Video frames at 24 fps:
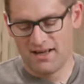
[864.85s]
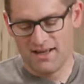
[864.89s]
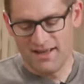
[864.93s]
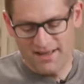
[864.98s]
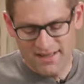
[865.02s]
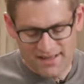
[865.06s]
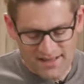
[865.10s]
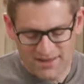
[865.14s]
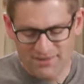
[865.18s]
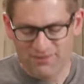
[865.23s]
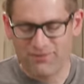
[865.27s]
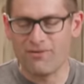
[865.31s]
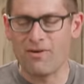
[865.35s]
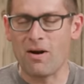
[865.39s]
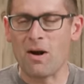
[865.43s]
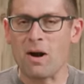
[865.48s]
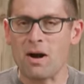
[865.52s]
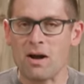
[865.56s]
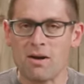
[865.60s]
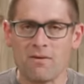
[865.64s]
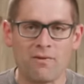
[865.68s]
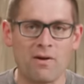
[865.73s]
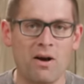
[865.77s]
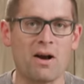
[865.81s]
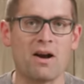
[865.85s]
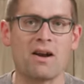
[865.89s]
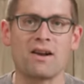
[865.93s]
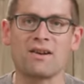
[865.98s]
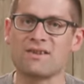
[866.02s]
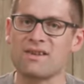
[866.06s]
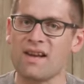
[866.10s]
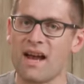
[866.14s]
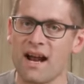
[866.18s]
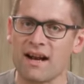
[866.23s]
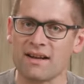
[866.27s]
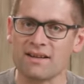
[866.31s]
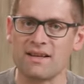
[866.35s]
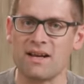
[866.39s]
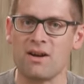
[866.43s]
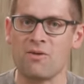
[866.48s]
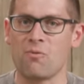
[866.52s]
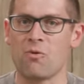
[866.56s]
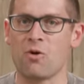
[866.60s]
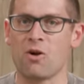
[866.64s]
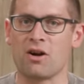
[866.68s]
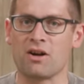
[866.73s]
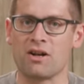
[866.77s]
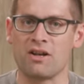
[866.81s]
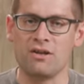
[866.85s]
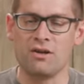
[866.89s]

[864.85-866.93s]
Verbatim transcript: this is very, very exacting work,